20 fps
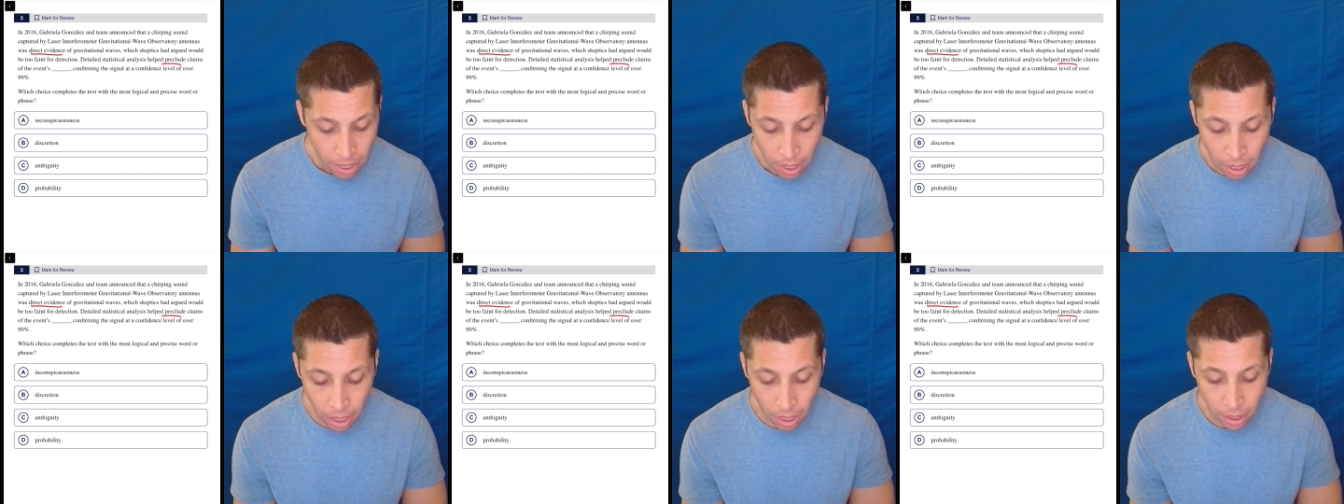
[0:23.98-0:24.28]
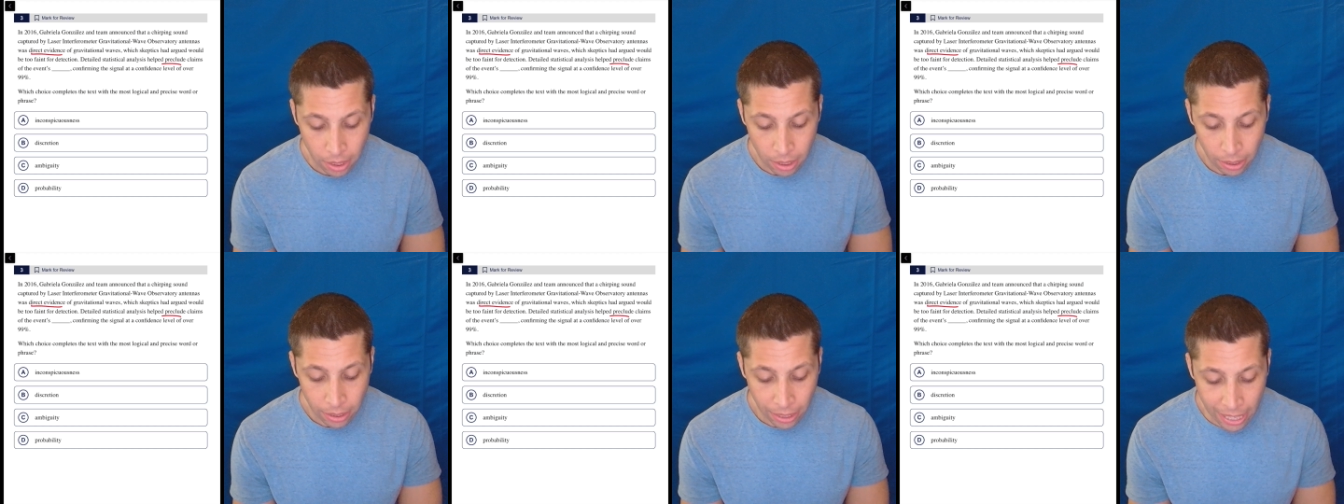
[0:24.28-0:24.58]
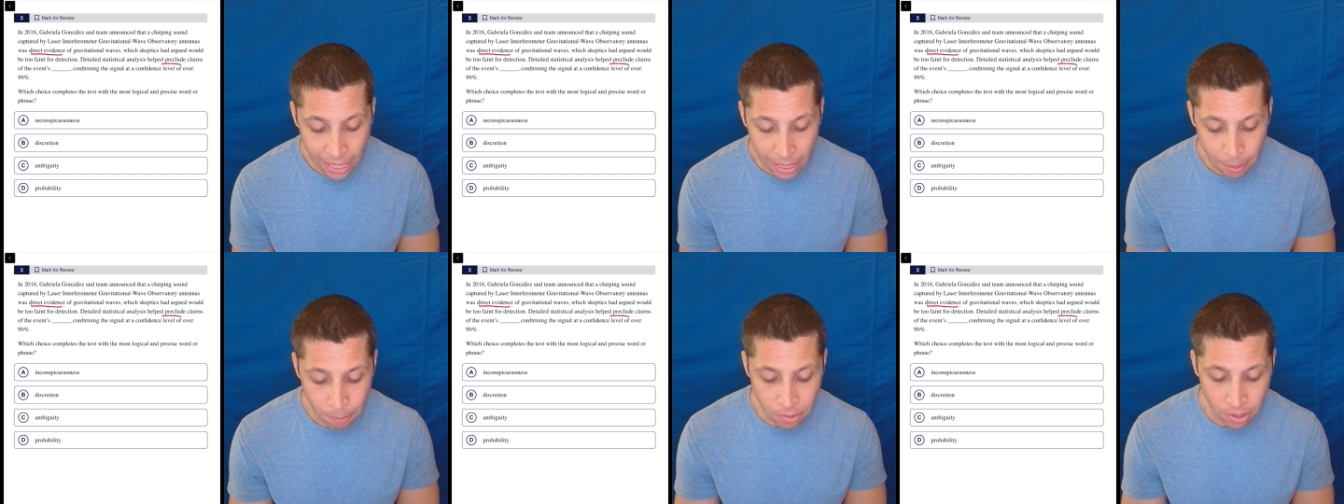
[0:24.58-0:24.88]
uh,
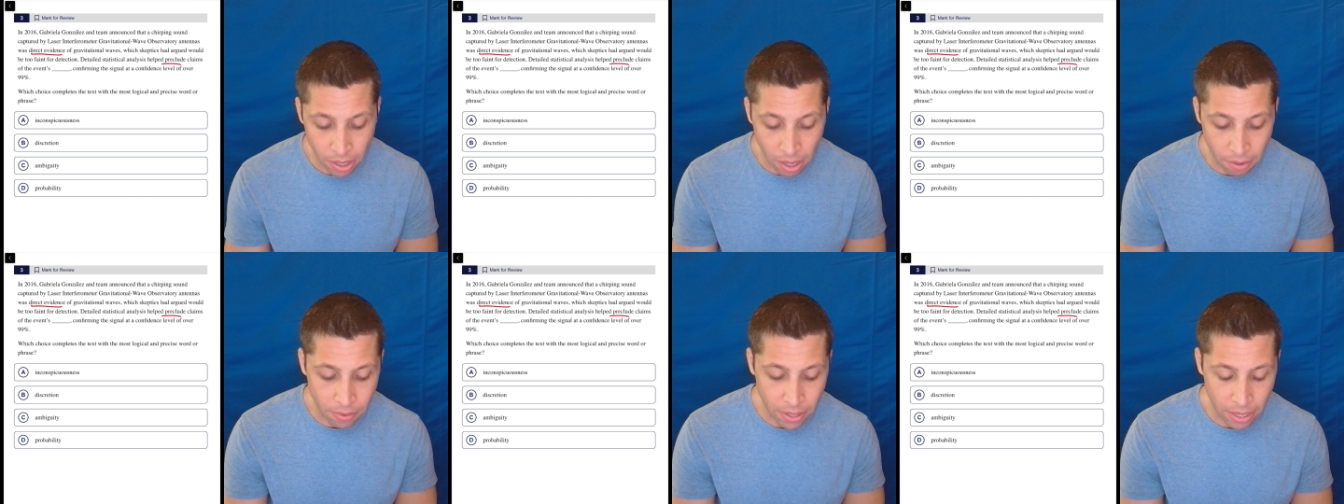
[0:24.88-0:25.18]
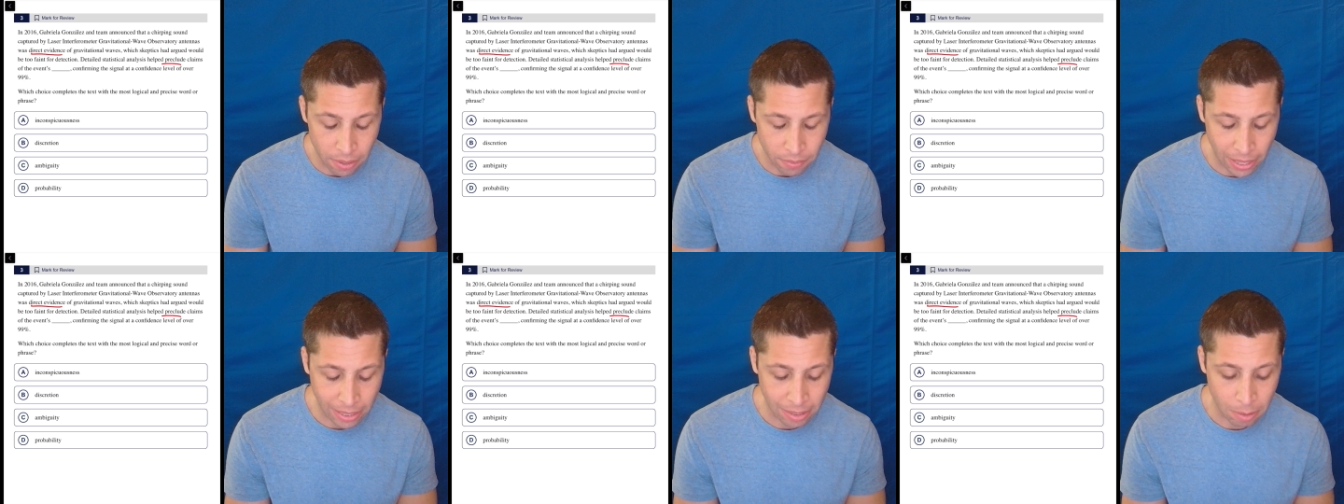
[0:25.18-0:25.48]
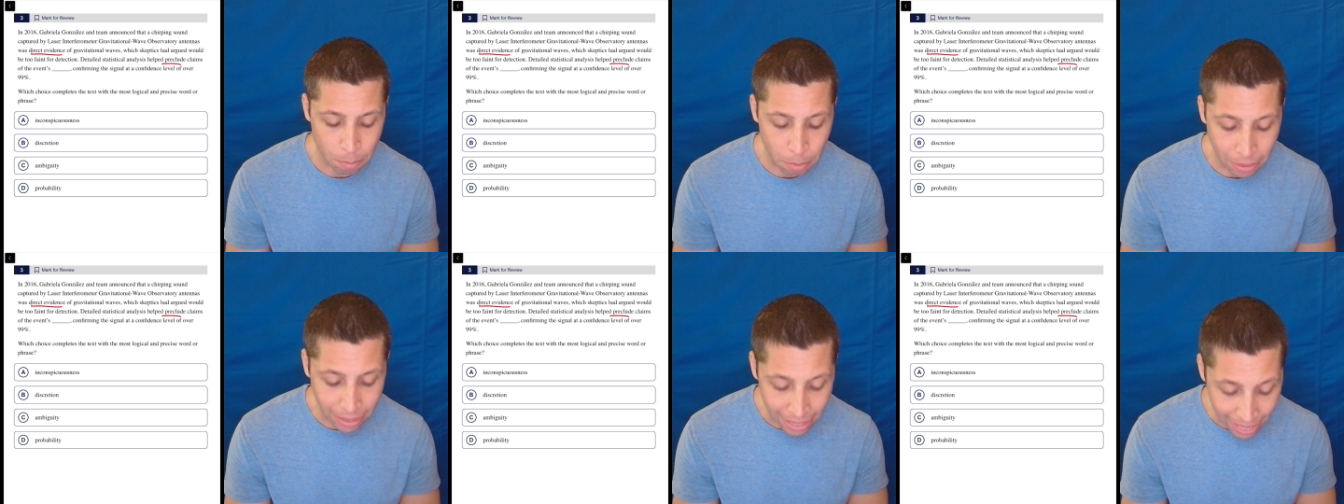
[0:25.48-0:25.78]
claims of the event's
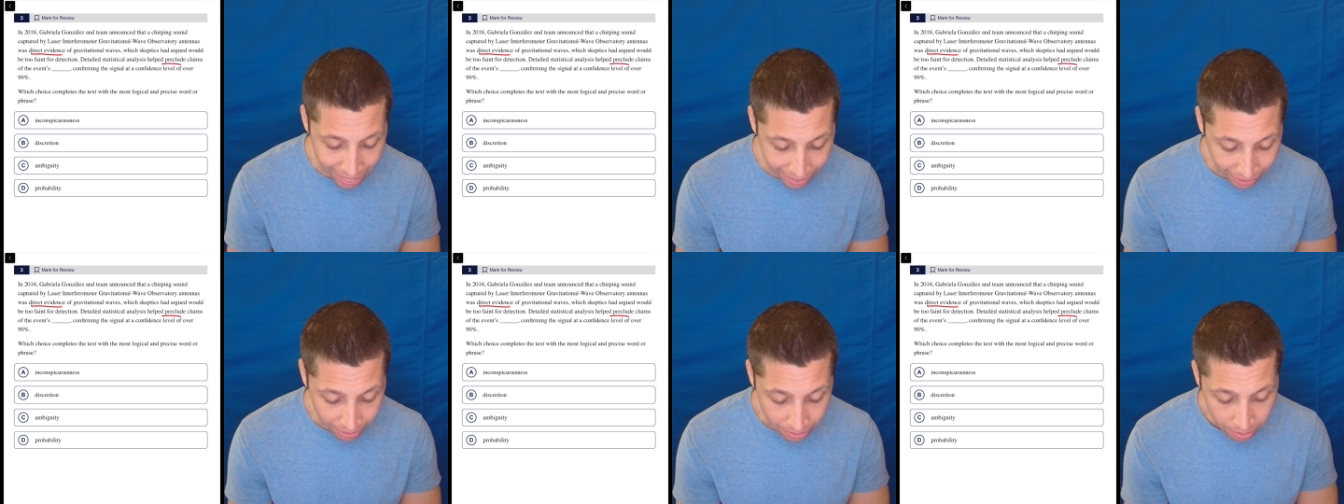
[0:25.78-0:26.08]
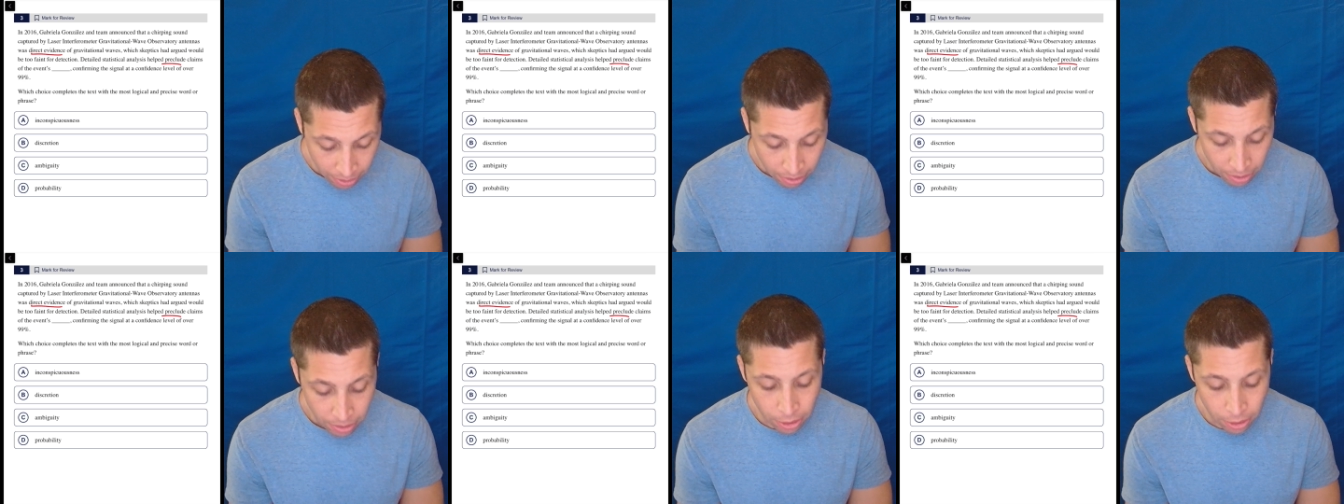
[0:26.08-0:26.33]
blank,